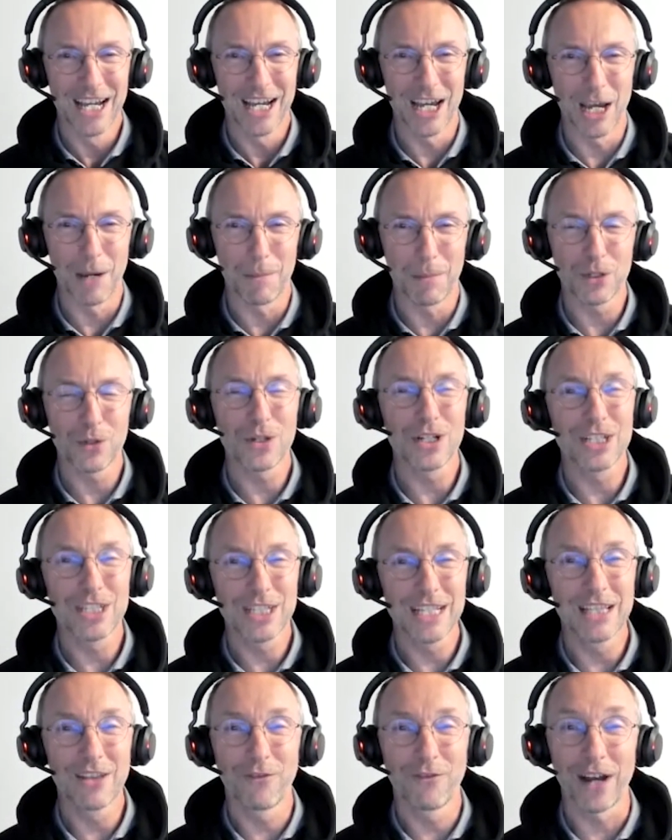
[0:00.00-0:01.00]
But you can
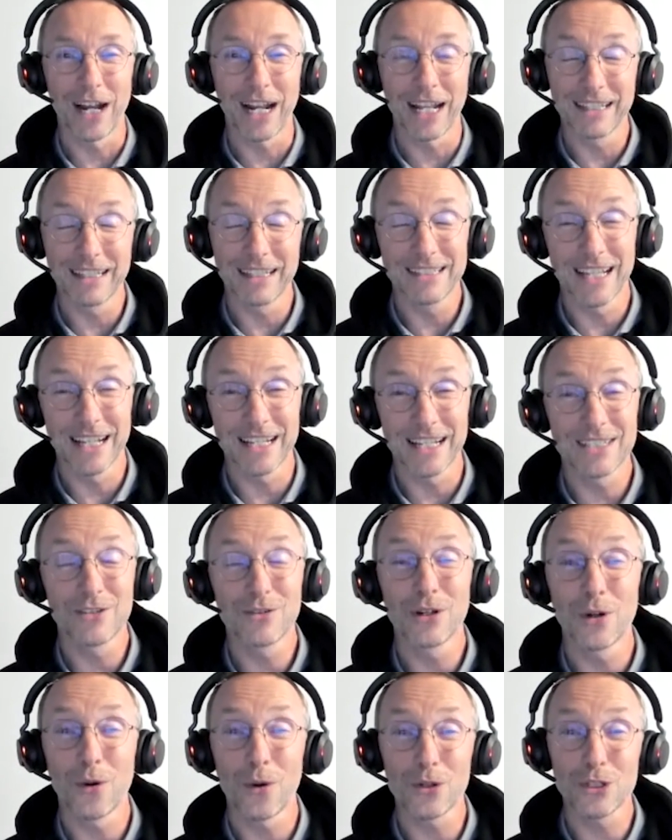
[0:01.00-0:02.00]
see the final details, and
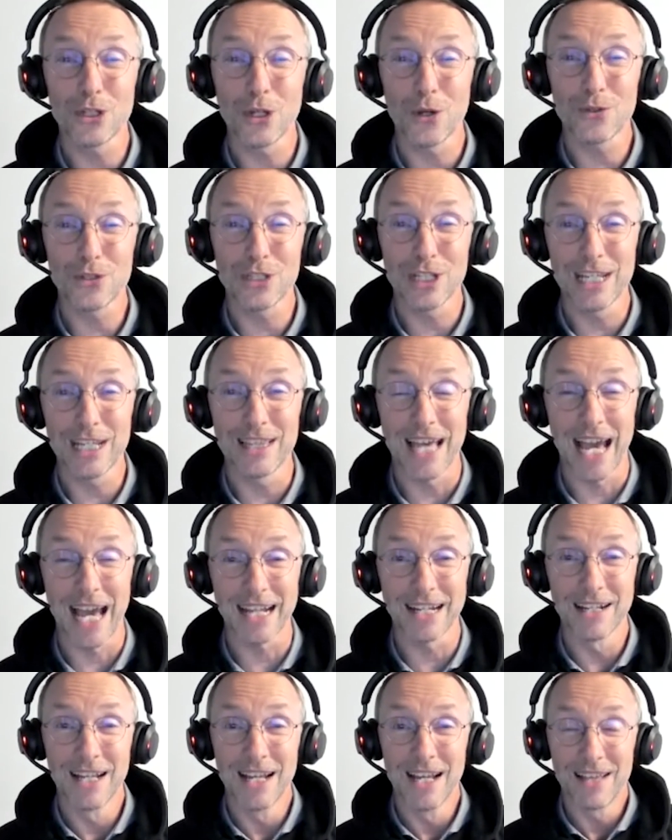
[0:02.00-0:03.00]
you can also see
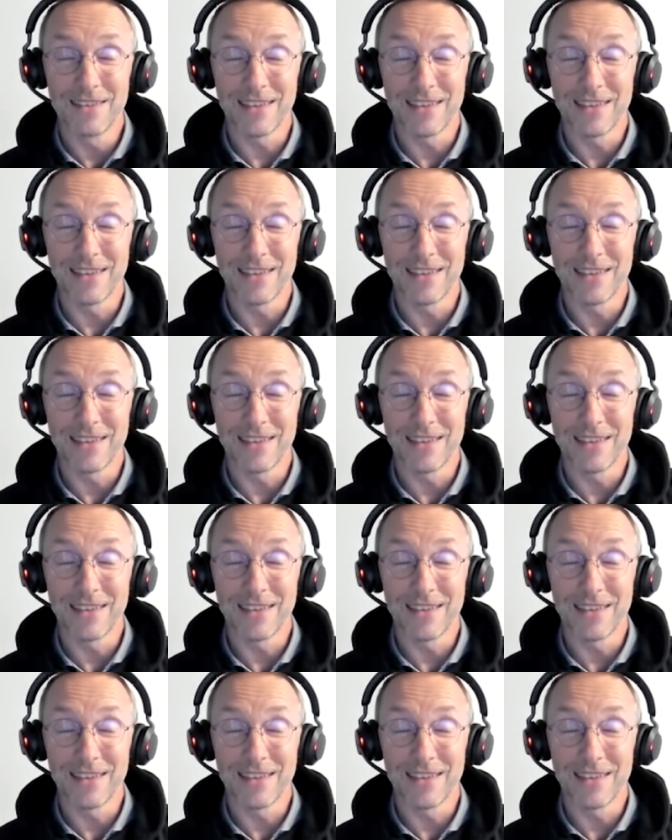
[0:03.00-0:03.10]
that